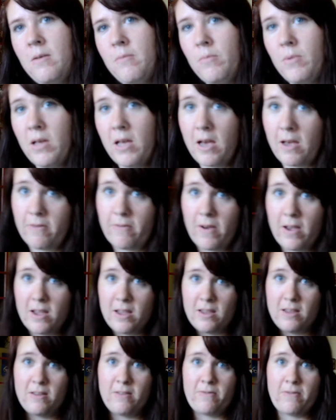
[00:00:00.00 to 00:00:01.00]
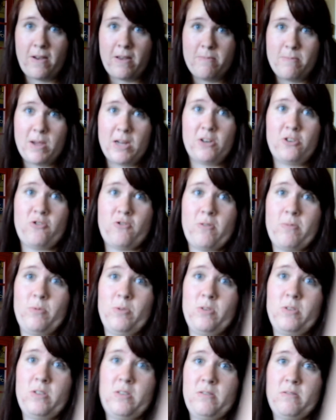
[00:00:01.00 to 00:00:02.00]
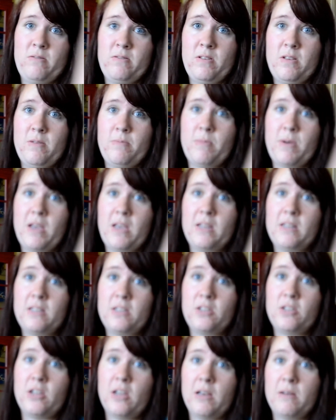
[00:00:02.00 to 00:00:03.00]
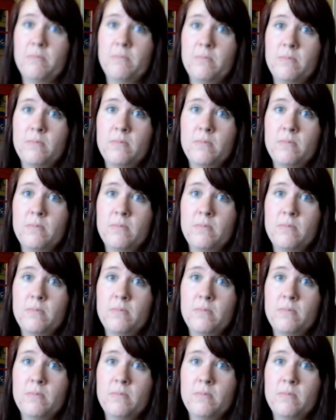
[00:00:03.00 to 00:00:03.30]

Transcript: But yeah, if I made Tribbles in my Etsy shop,